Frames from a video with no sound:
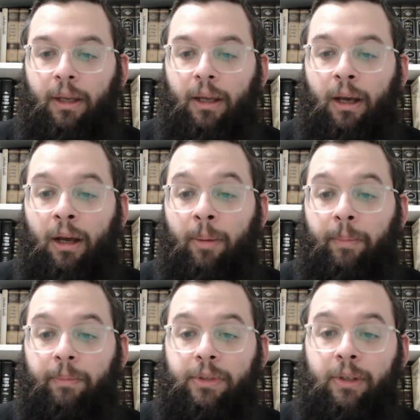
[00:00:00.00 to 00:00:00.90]

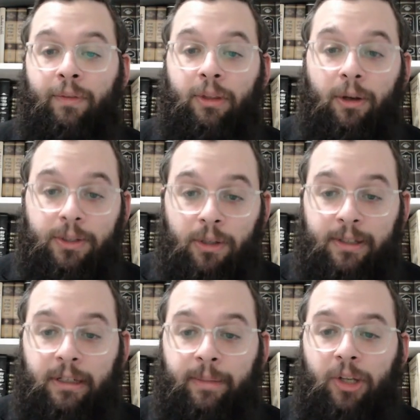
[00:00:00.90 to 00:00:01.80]
So even though it's
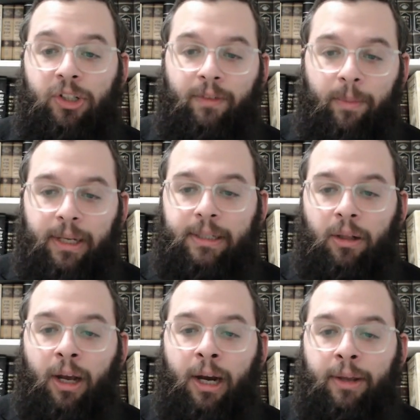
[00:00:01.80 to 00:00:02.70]
oisis machshava, but it's
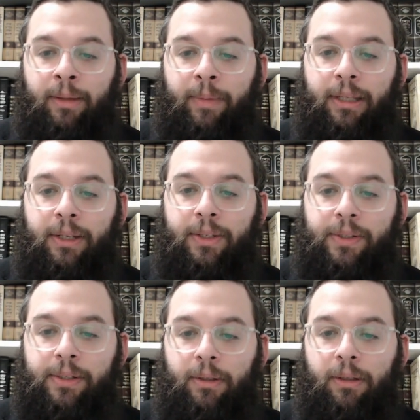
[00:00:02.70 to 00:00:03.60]
still higher than
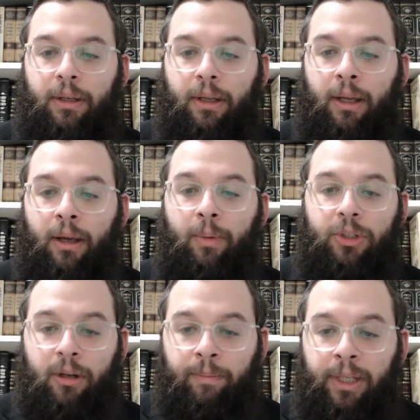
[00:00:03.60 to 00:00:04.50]
midas,
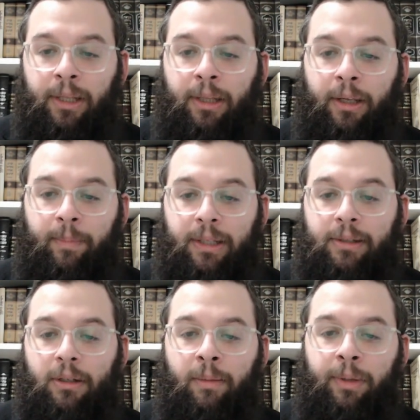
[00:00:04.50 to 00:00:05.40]
which are completely
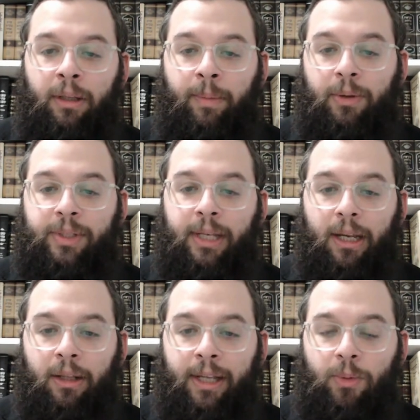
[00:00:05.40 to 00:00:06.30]
below
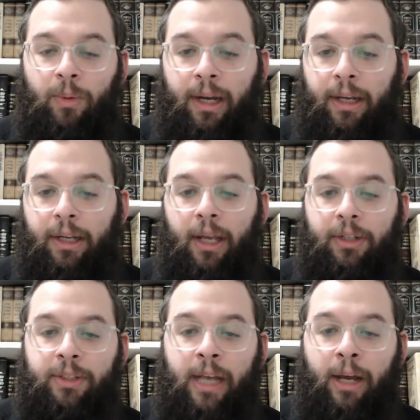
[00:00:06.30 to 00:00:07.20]
seichel. That's why
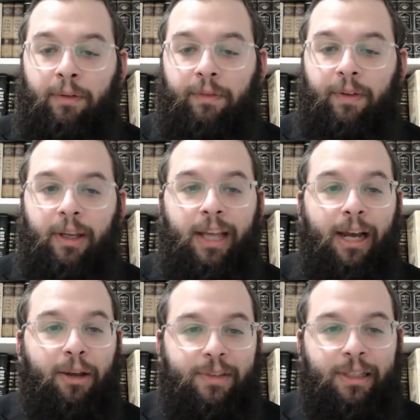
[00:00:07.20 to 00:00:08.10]
she's out of
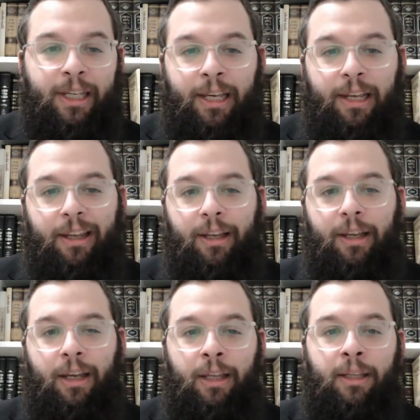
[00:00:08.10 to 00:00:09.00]
Yaakov's league
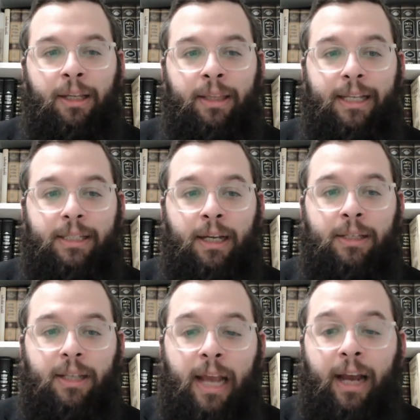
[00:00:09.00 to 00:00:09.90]
in that
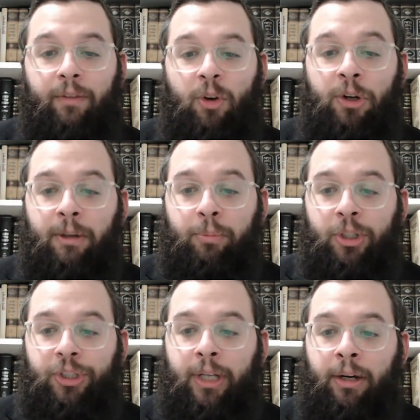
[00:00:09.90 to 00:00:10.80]
sense, that Yaakov couldn't
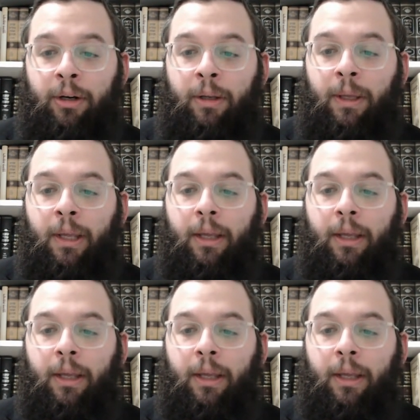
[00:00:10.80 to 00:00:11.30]
appreciate her.